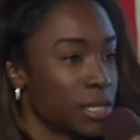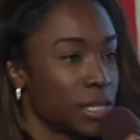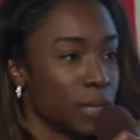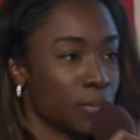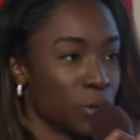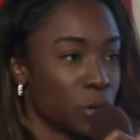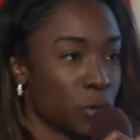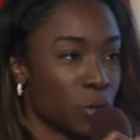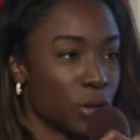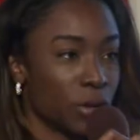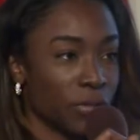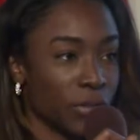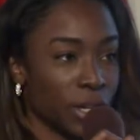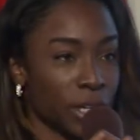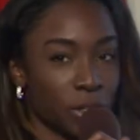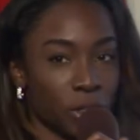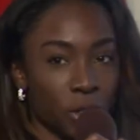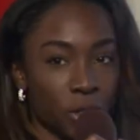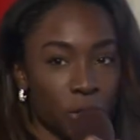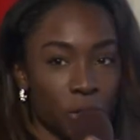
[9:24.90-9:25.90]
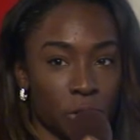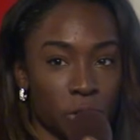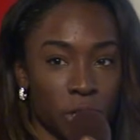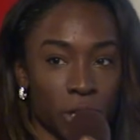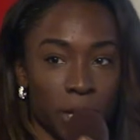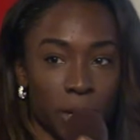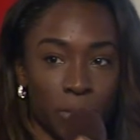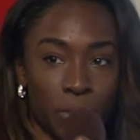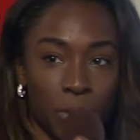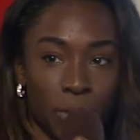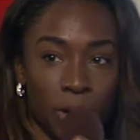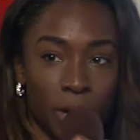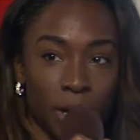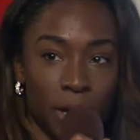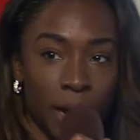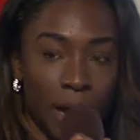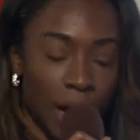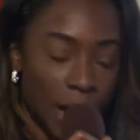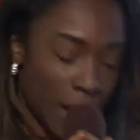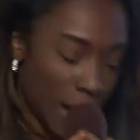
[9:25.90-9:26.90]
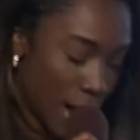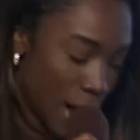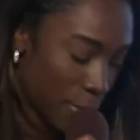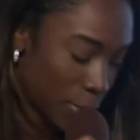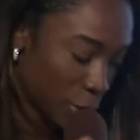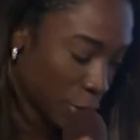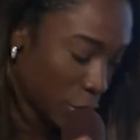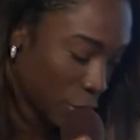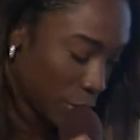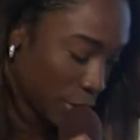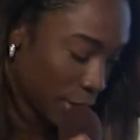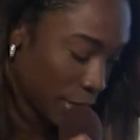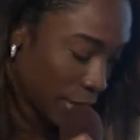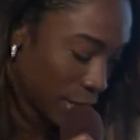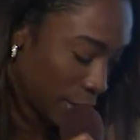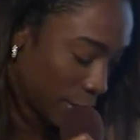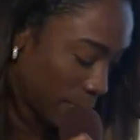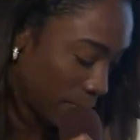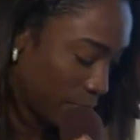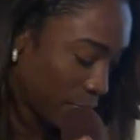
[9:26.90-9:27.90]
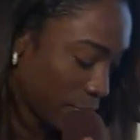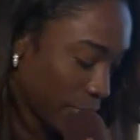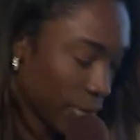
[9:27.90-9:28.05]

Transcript: some sort of internship or opportunity.